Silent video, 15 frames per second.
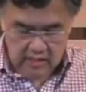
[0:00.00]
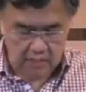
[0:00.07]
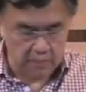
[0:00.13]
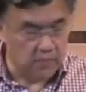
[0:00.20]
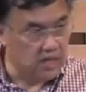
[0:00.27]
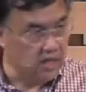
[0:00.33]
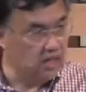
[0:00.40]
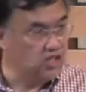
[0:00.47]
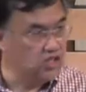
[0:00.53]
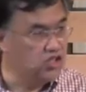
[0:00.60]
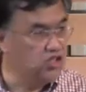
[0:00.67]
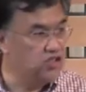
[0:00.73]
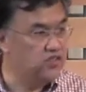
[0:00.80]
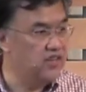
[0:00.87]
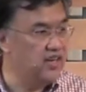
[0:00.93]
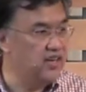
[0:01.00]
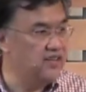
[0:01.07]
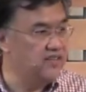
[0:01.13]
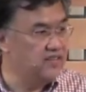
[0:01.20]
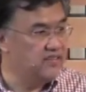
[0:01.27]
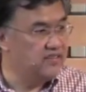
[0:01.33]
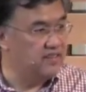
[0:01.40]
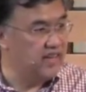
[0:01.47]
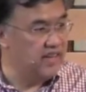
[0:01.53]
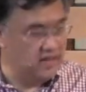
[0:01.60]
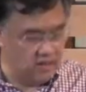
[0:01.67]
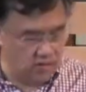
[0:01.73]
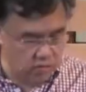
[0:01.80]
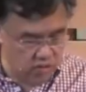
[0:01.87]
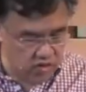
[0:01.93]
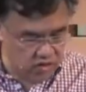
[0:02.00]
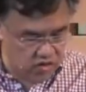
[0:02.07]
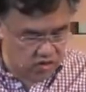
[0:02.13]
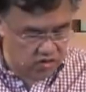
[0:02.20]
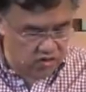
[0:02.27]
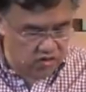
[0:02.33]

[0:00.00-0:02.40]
Malicious and slanderous